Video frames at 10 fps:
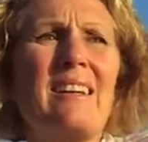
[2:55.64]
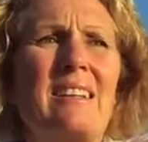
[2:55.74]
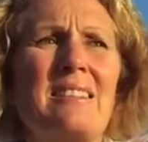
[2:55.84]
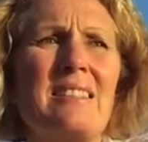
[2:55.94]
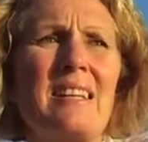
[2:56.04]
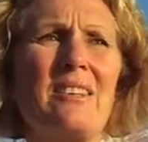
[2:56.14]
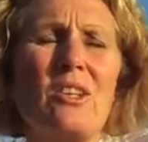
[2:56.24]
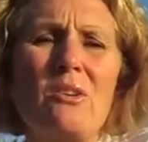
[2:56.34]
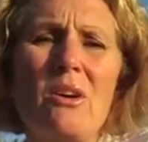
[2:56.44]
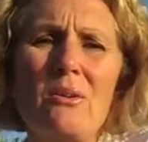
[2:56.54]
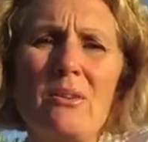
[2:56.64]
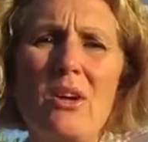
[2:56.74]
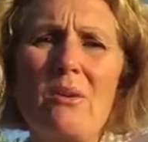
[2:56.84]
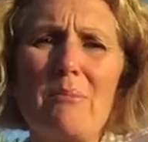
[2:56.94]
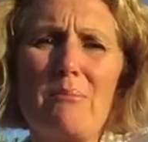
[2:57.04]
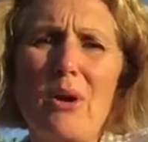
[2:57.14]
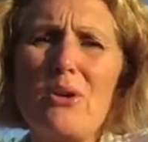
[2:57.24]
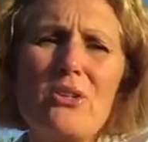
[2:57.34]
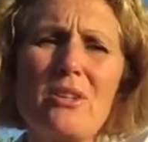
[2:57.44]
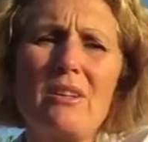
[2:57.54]
as I say, no, no
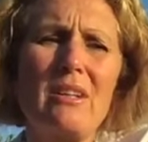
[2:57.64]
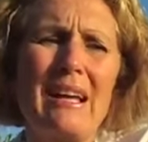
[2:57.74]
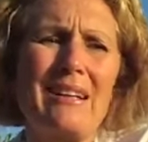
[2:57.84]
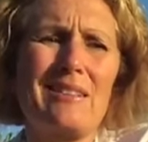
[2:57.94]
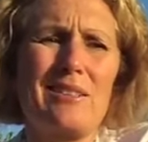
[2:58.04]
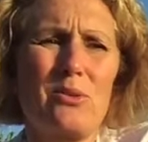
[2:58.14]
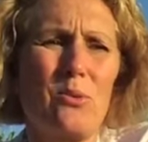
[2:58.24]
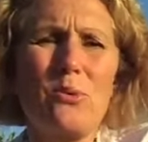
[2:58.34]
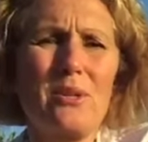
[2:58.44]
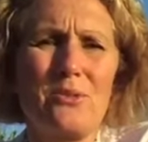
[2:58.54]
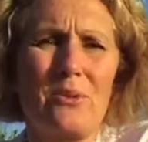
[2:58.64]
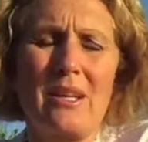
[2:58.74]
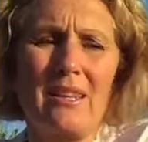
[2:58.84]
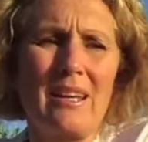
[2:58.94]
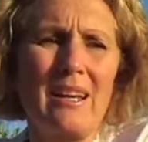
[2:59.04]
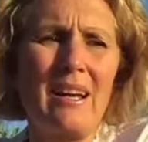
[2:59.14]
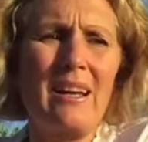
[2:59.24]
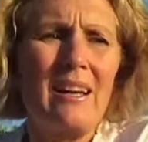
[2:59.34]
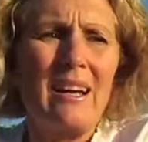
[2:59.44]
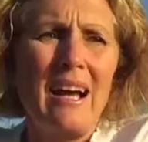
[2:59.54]
emotional like disorders or anything. And I,
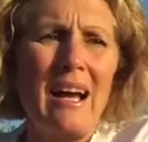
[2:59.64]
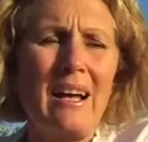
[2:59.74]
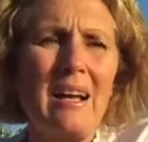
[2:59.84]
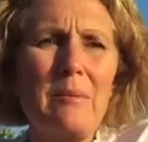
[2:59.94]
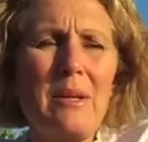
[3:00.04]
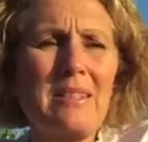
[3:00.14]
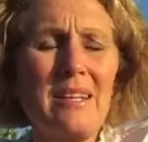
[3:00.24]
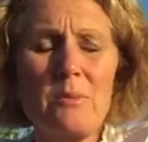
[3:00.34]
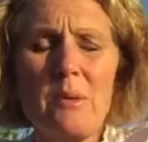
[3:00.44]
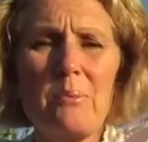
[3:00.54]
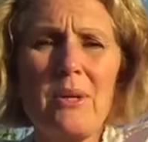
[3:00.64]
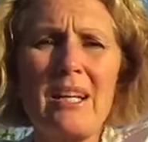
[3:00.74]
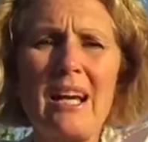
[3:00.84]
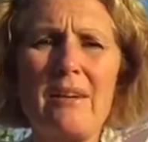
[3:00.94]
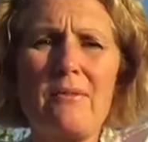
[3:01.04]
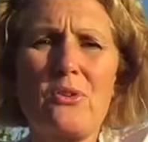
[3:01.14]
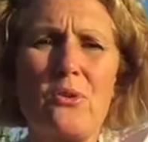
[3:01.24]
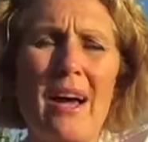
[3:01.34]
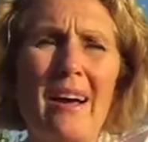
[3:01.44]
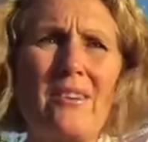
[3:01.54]
I, I, tend to be a pretty kind of
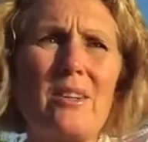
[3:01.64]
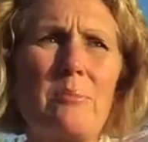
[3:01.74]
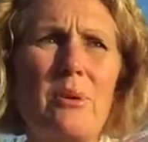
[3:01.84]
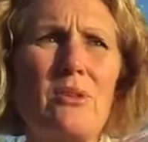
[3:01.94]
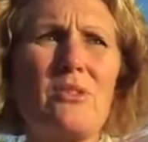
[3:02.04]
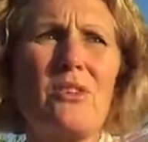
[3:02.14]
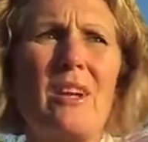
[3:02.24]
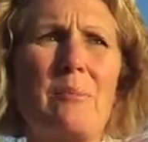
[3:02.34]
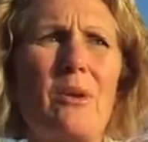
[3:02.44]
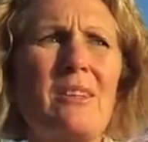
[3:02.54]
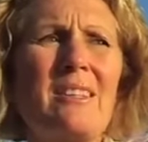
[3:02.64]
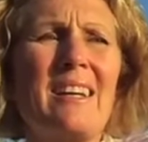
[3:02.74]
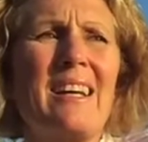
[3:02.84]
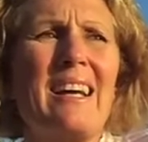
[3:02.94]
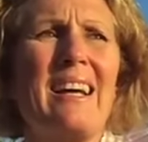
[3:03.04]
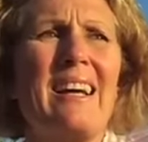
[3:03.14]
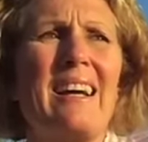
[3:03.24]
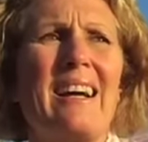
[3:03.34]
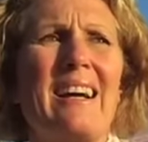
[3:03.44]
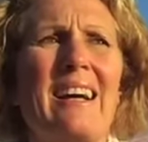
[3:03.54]
grounded person. I'm not,
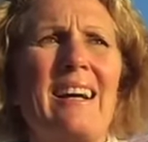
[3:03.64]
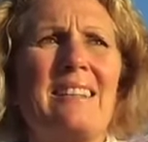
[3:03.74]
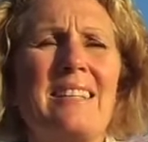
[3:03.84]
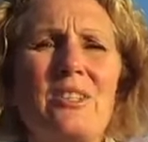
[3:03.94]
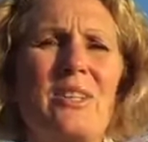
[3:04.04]
I tend to